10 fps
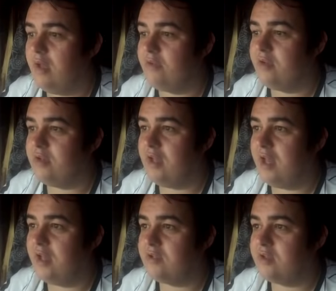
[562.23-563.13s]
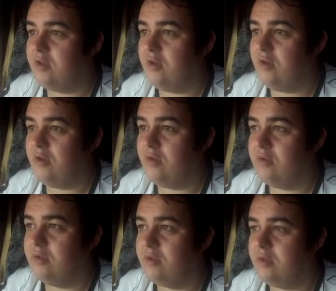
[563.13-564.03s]
Have a good day at
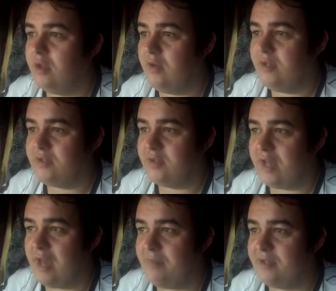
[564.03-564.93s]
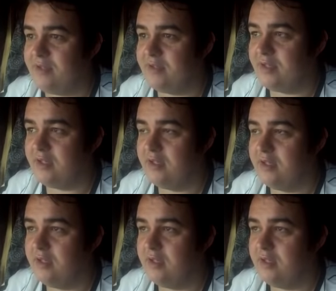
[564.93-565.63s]
school. Yeah, oh, he doesn't look happy, does he?